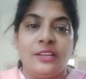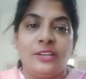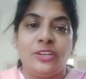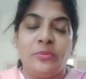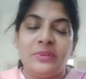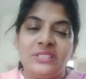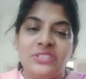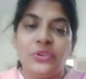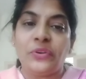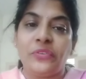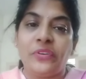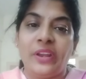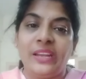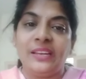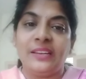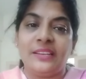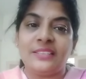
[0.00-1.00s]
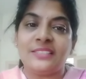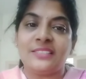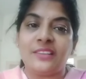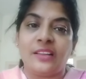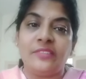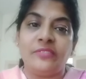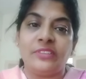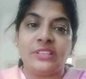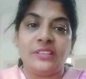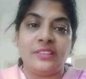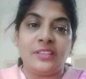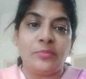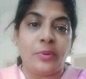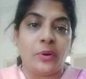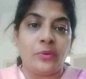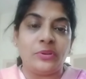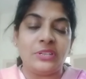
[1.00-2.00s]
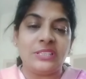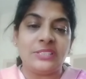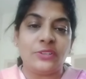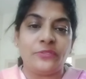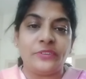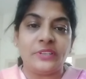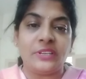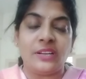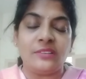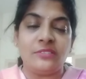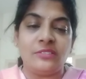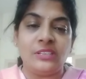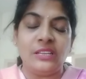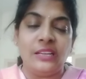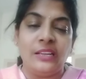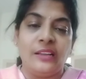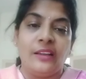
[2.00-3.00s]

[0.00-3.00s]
Domestic trade, it is done within the boundaries of a country,